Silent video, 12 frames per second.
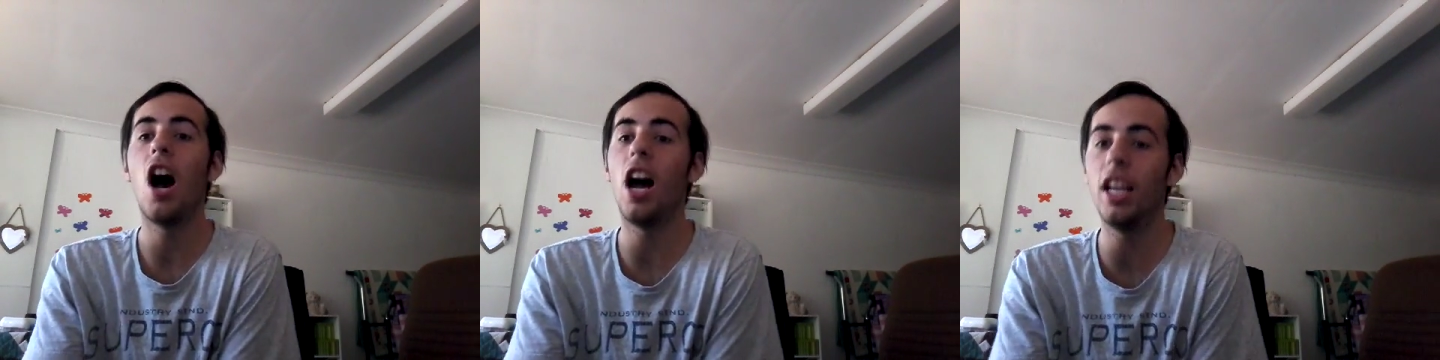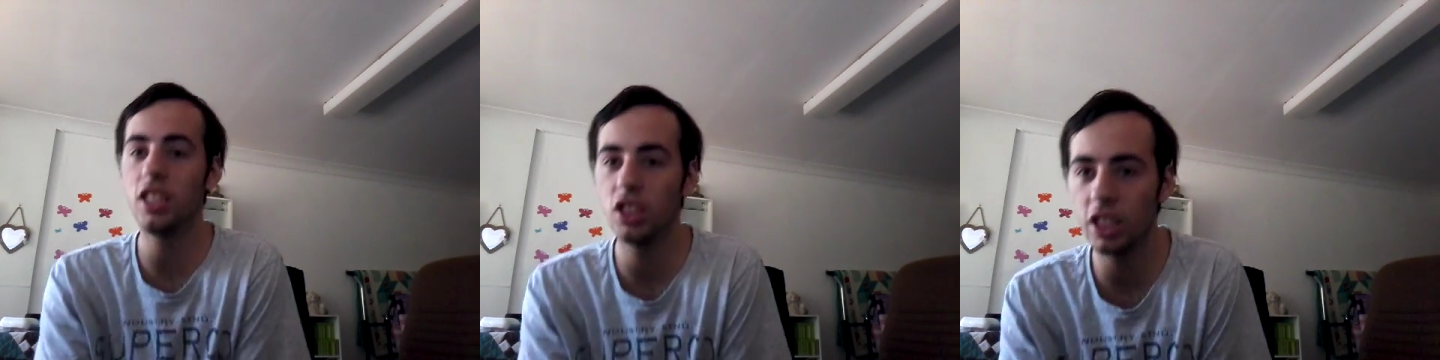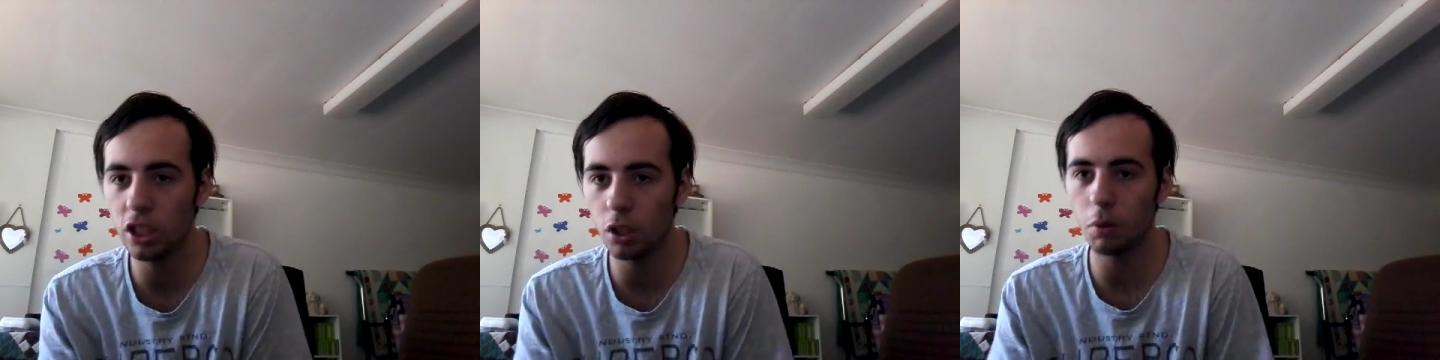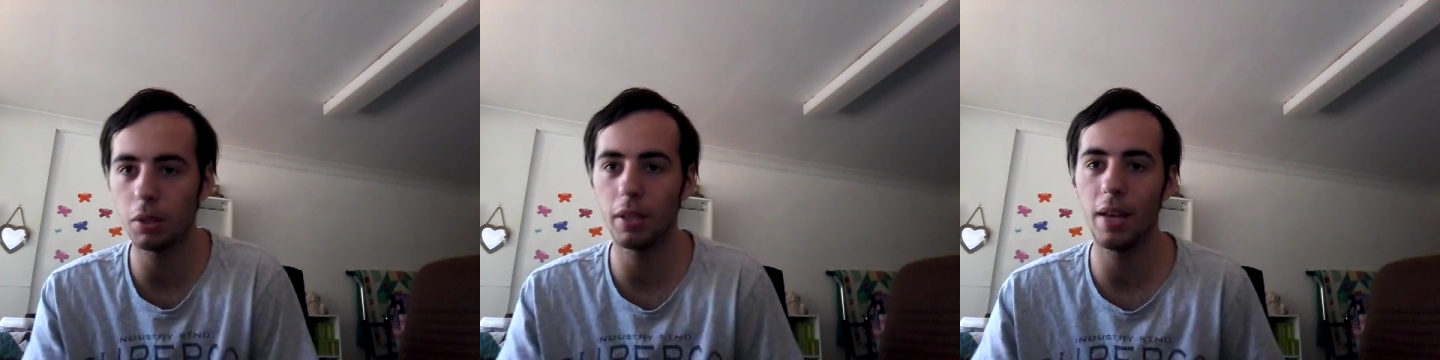I suggest you go
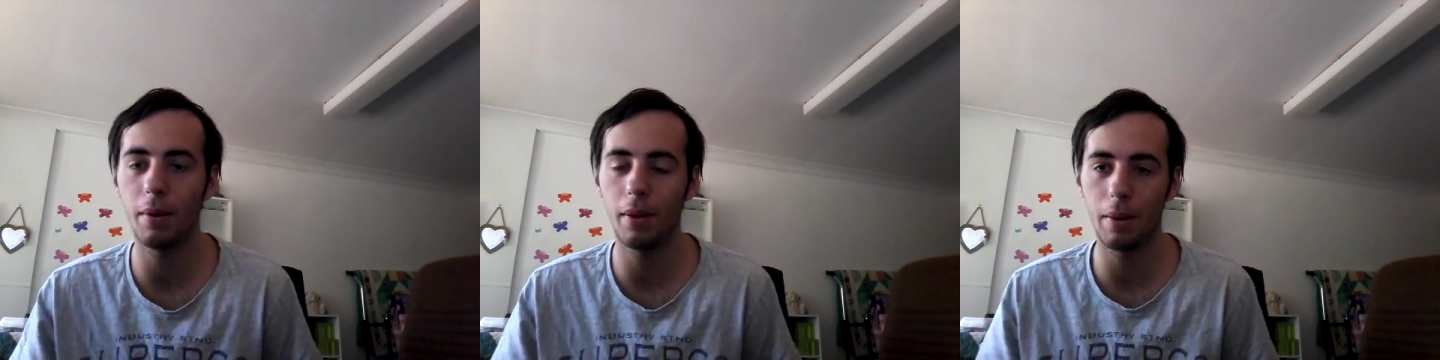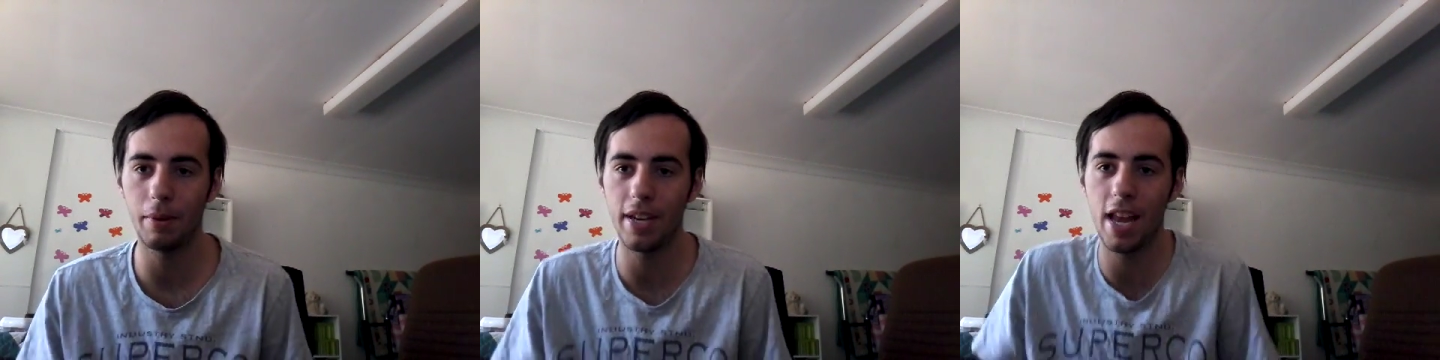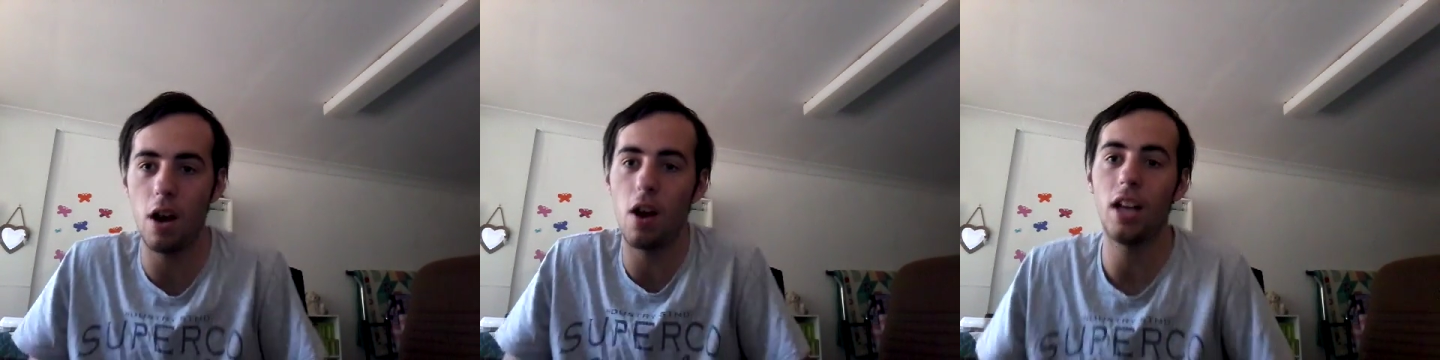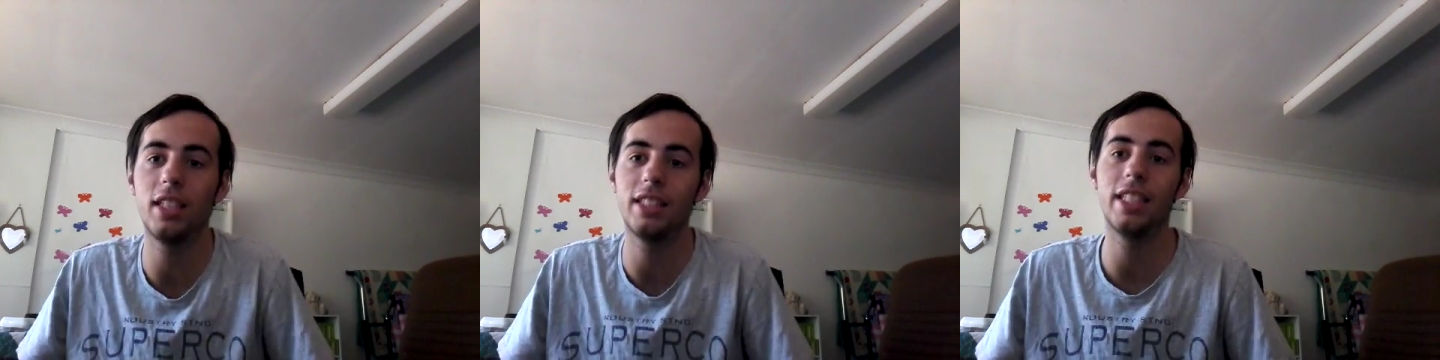watch that one now.
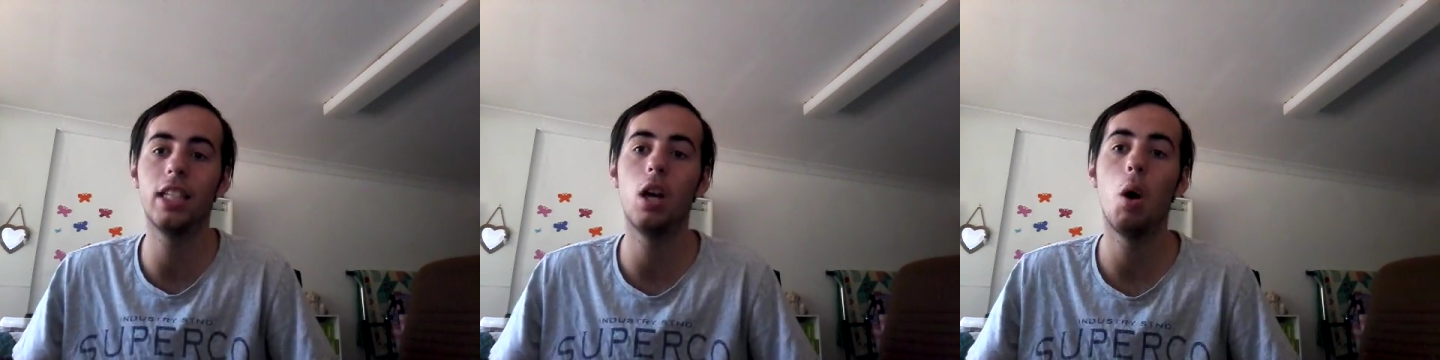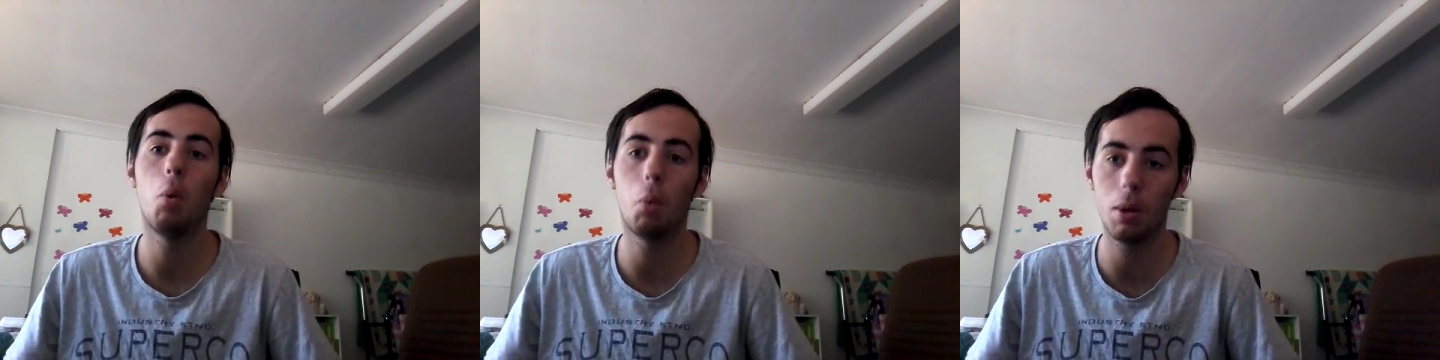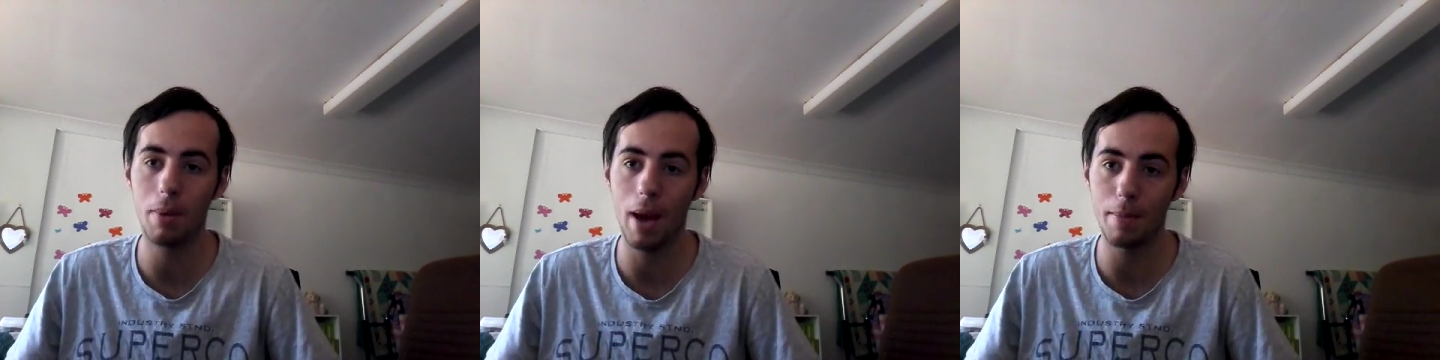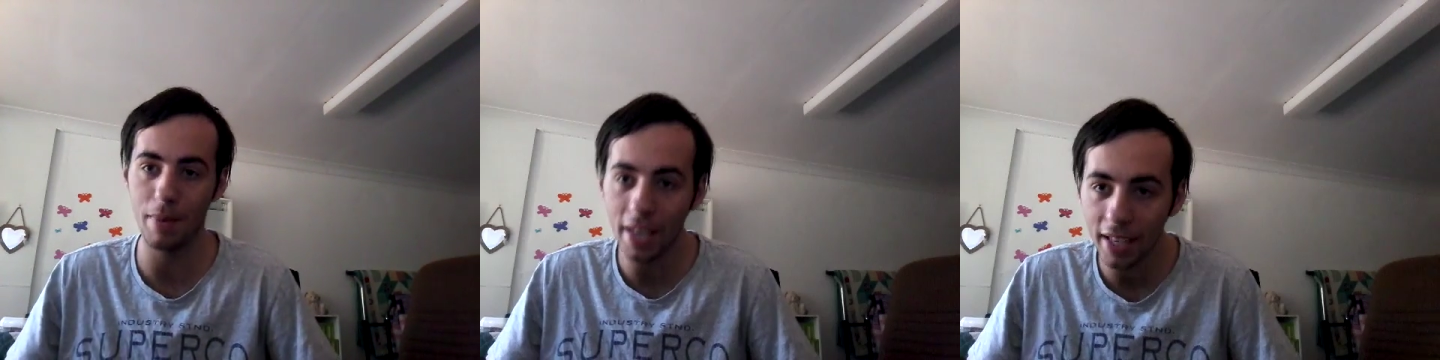I sing What
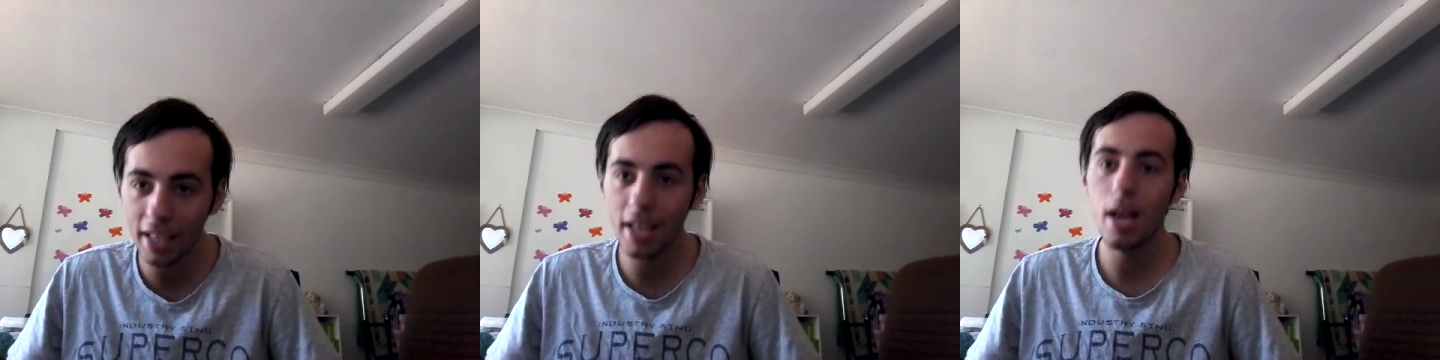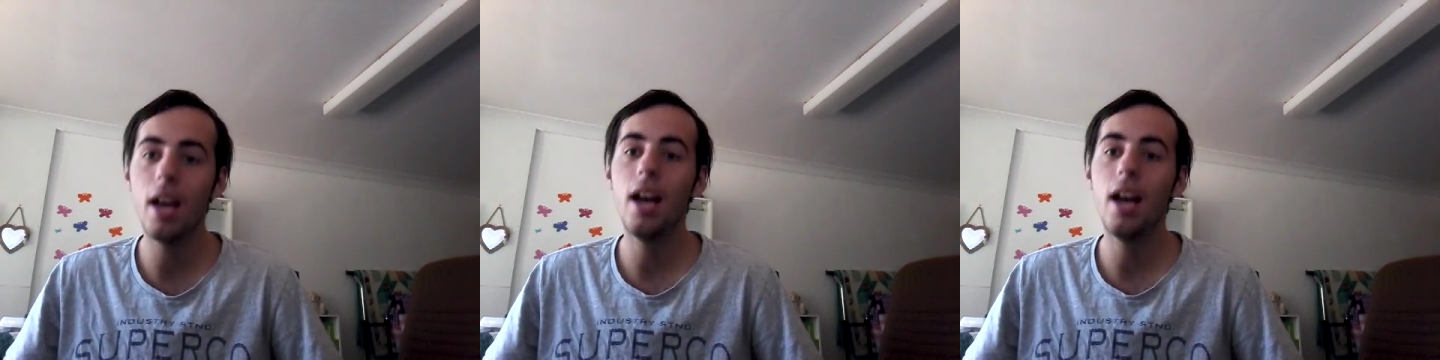About Me.